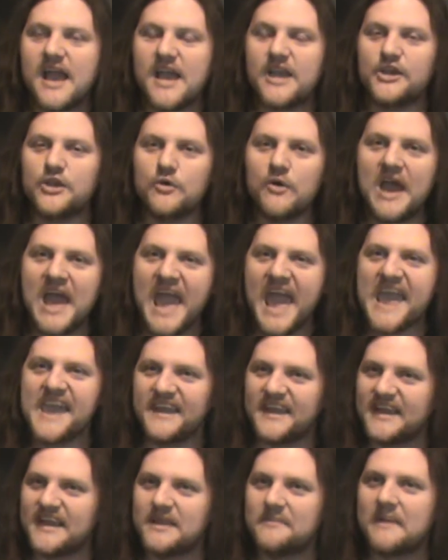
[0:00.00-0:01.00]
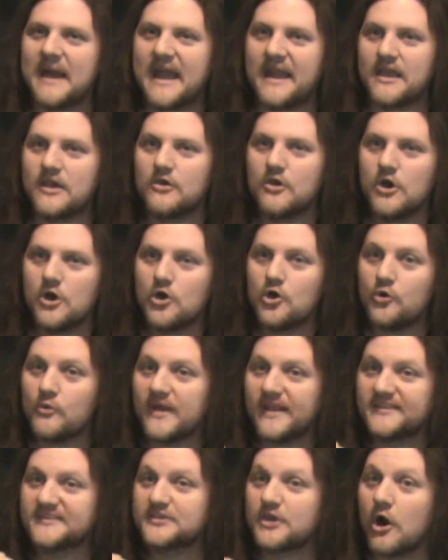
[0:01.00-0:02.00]
and you hate anybody
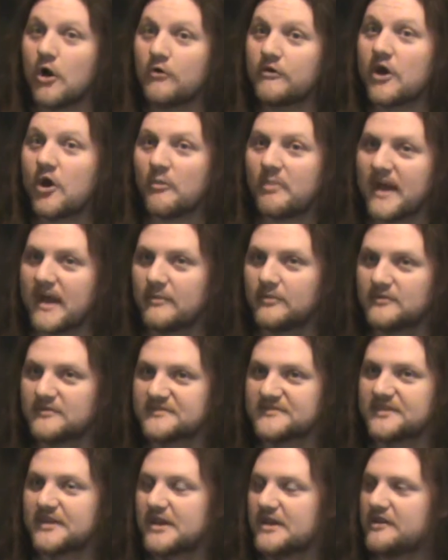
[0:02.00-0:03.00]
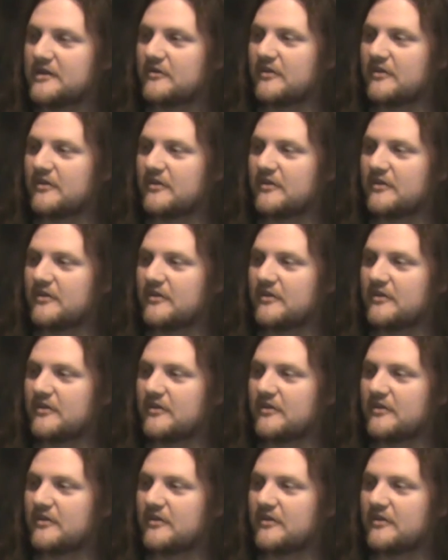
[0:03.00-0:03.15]
who eats Cocoa Pebbles.